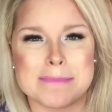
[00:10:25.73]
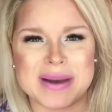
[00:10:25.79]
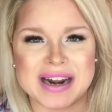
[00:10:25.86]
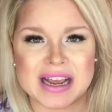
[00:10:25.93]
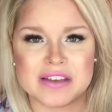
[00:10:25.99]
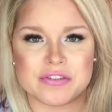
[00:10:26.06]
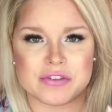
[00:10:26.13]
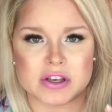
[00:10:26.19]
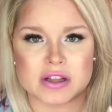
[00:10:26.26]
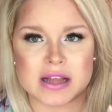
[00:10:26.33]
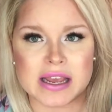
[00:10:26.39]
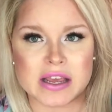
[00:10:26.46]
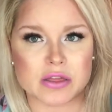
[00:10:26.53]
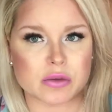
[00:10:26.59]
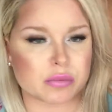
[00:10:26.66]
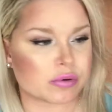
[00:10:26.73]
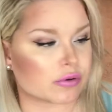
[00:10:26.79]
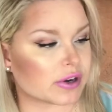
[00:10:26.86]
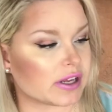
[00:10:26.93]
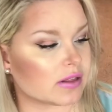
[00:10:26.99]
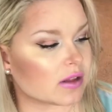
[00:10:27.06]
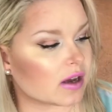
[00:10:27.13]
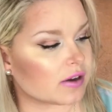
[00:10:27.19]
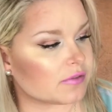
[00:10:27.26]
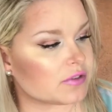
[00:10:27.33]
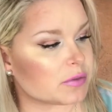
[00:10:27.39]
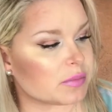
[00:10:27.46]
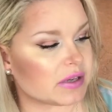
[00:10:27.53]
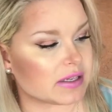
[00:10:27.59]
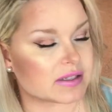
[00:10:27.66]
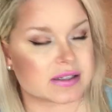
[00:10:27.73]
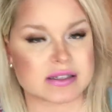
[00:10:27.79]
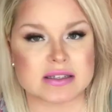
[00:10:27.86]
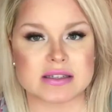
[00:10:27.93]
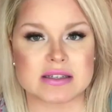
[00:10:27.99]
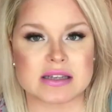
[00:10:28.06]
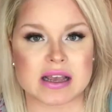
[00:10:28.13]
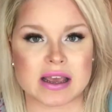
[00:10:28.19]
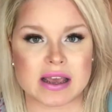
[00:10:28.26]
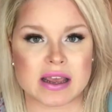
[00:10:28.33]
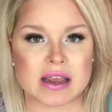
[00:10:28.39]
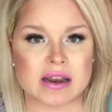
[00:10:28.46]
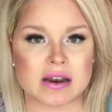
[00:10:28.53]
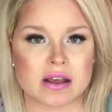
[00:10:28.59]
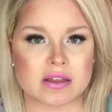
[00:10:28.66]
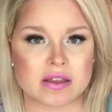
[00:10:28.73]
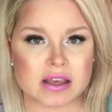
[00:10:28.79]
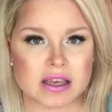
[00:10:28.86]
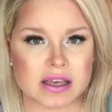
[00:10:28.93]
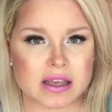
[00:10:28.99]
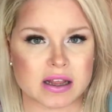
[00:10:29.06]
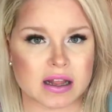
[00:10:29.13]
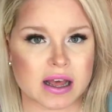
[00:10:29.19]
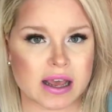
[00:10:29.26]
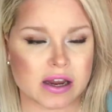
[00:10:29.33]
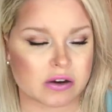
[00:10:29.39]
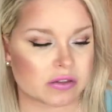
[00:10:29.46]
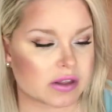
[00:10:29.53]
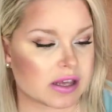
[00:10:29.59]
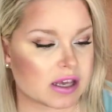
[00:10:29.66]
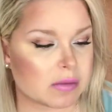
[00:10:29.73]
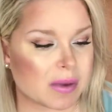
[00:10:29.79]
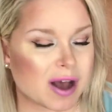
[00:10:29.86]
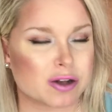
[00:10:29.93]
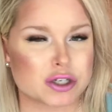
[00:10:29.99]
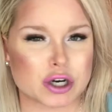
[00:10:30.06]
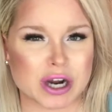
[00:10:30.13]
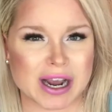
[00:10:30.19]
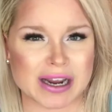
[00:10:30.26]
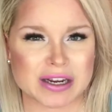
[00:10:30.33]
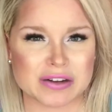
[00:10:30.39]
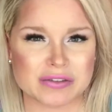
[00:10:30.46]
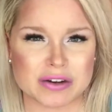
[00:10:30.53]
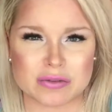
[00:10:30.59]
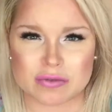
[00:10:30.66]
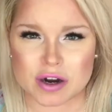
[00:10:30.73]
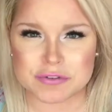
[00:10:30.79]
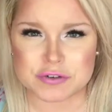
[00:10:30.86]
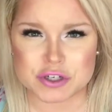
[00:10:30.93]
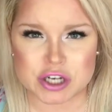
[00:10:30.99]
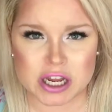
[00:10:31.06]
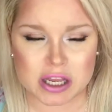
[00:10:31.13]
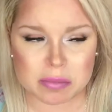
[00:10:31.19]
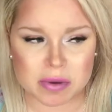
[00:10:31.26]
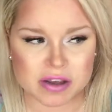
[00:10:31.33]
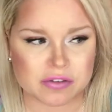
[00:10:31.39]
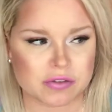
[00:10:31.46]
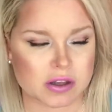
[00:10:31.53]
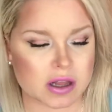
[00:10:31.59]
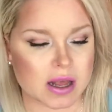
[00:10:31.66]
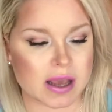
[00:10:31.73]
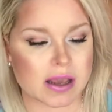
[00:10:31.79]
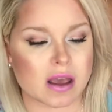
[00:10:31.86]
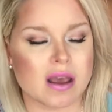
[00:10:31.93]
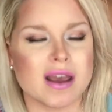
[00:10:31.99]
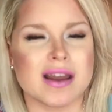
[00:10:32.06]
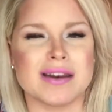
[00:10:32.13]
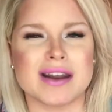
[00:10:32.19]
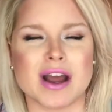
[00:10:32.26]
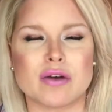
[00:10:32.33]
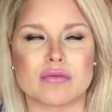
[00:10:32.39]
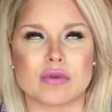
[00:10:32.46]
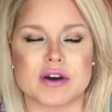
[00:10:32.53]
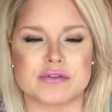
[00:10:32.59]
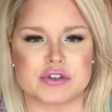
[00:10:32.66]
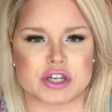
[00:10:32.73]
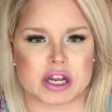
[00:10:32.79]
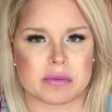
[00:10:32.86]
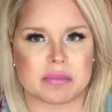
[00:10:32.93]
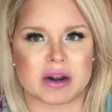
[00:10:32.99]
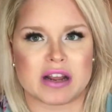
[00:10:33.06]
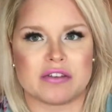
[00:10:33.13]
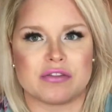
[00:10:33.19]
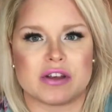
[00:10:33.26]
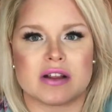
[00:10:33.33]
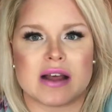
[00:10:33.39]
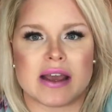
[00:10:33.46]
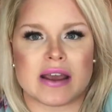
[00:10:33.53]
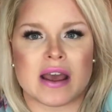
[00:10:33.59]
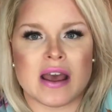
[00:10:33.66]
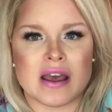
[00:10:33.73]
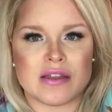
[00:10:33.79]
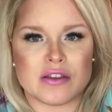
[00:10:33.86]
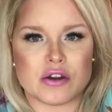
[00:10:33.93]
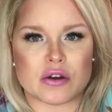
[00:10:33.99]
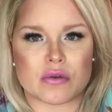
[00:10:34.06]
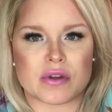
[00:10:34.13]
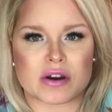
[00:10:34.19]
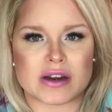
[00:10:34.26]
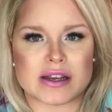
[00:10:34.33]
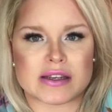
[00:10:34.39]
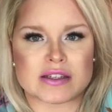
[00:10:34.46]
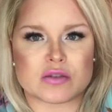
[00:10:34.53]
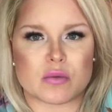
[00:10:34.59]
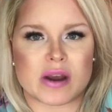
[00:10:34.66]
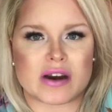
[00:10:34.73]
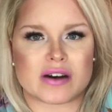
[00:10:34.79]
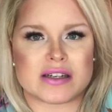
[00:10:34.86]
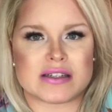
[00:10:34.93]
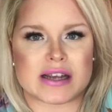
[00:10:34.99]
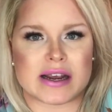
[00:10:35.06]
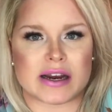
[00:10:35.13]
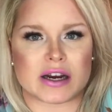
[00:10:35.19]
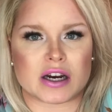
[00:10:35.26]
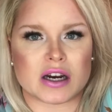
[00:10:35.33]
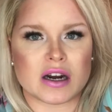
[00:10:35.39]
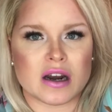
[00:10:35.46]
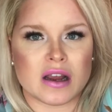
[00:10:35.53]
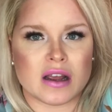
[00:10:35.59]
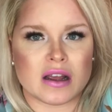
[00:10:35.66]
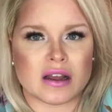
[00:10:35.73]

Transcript: But I feel like the pre-loved pieces in the key cles or the key pouch are kind of in rough shape. I feel like, not rough shape, but I feel like, you know, there is wear and tear,